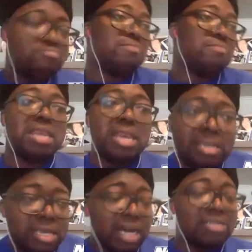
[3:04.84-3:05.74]

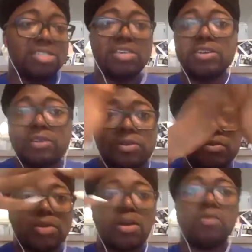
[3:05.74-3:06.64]
meetings until
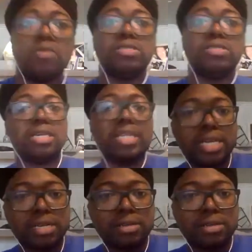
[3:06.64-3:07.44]
the coast is clear.